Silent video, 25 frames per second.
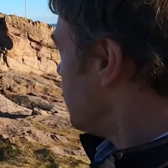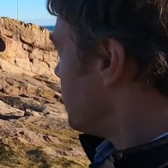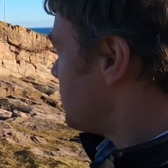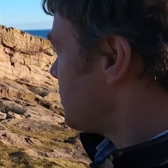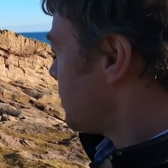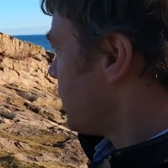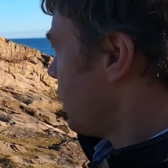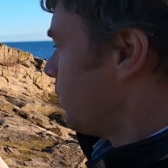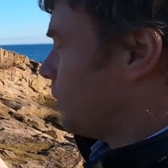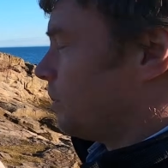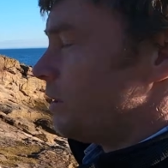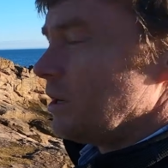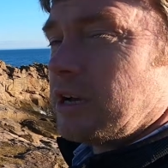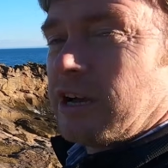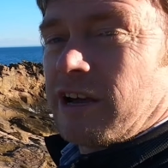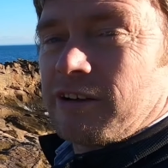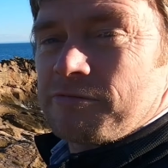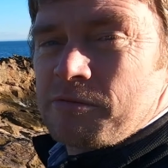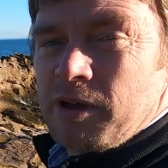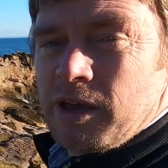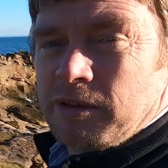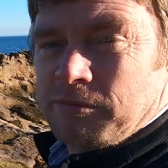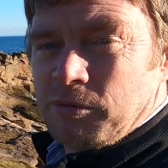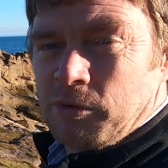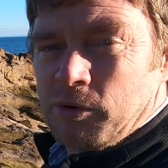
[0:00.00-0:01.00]
So
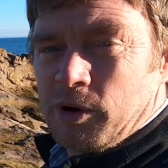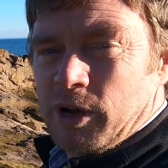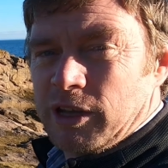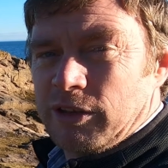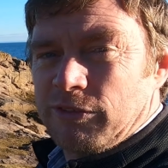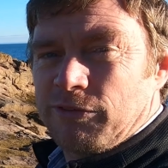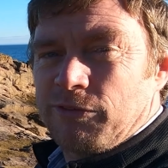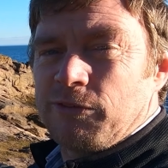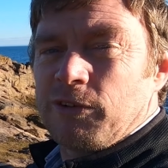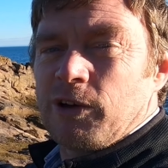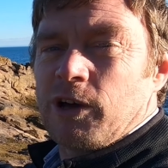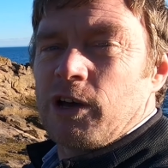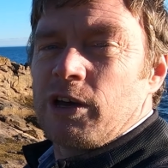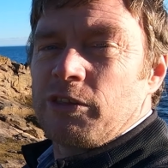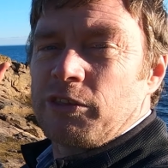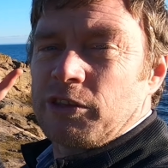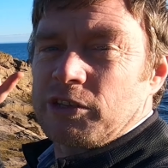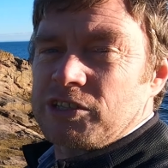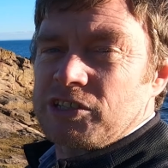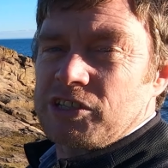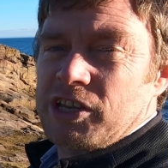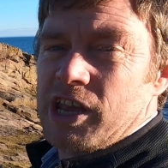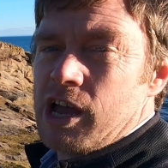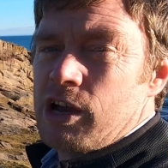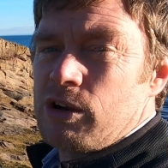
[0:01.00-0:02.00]
I've made my way further
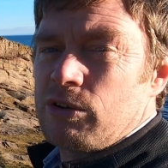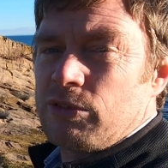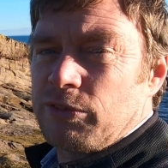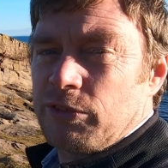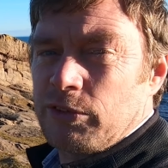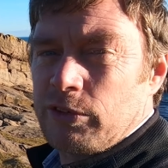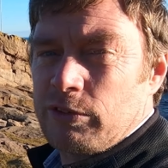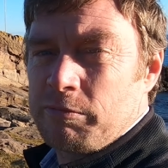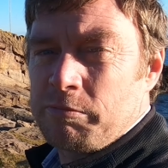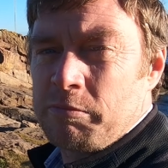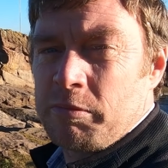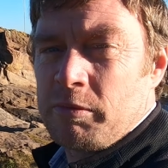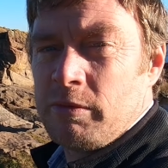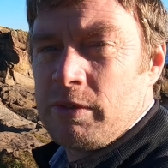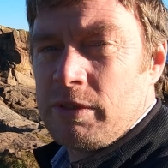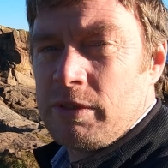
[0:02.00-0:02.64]
south of